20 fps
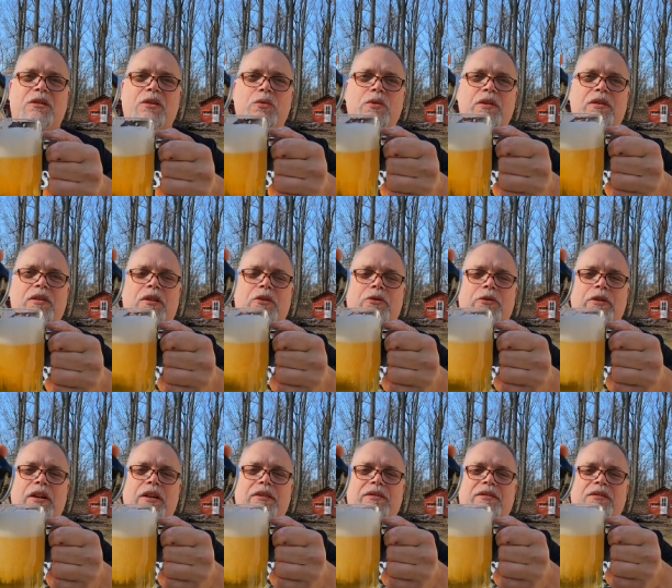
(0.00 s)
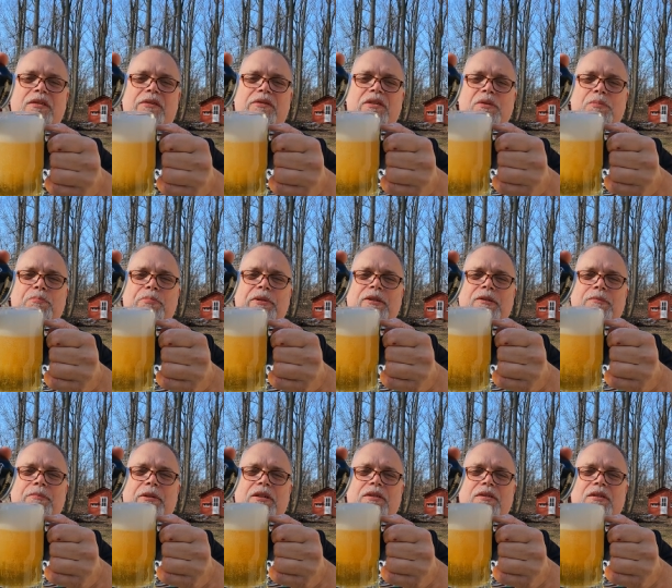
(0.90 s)
do with the creation of this
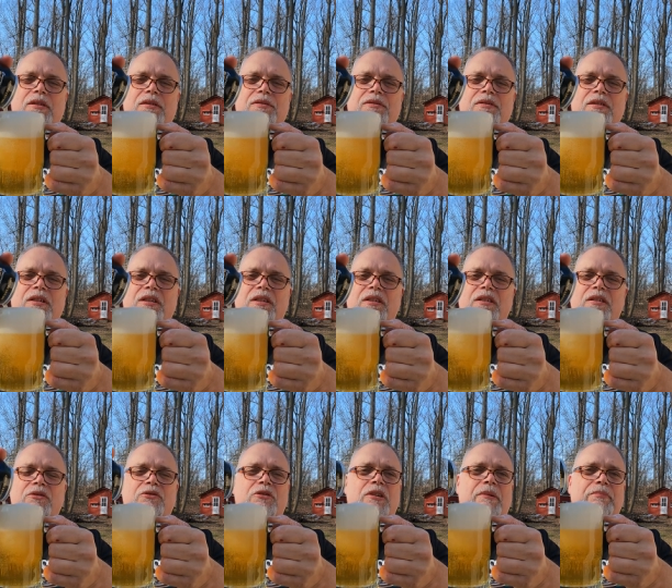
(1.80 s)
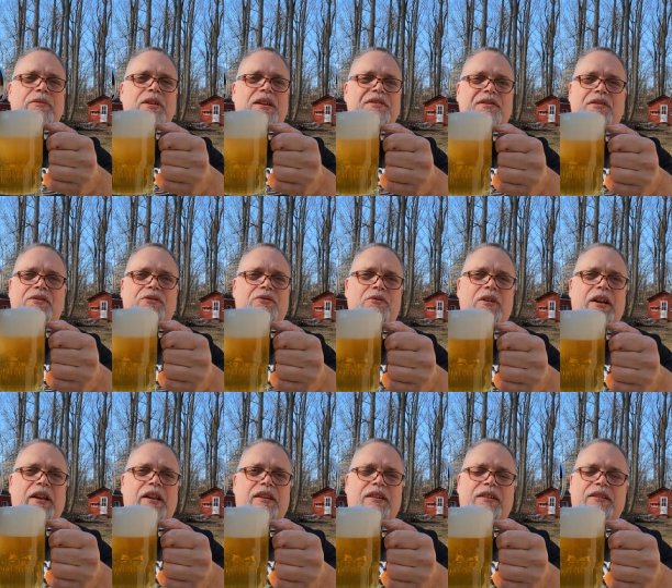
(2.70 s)
beer because Trump doesn't
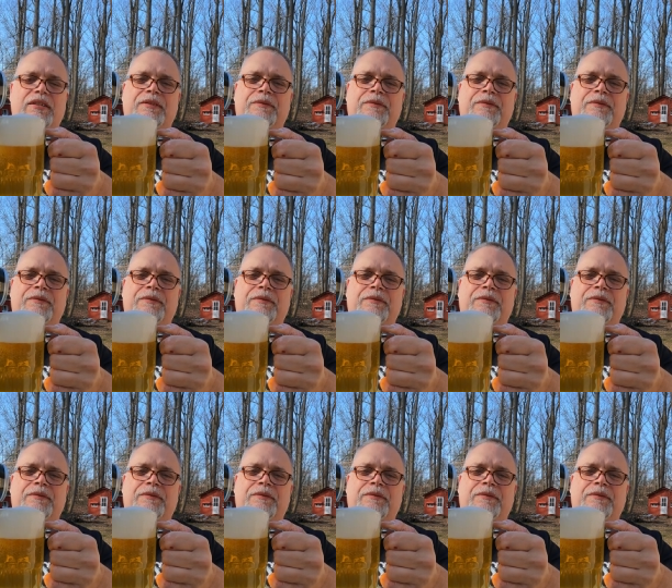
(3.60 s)
drink.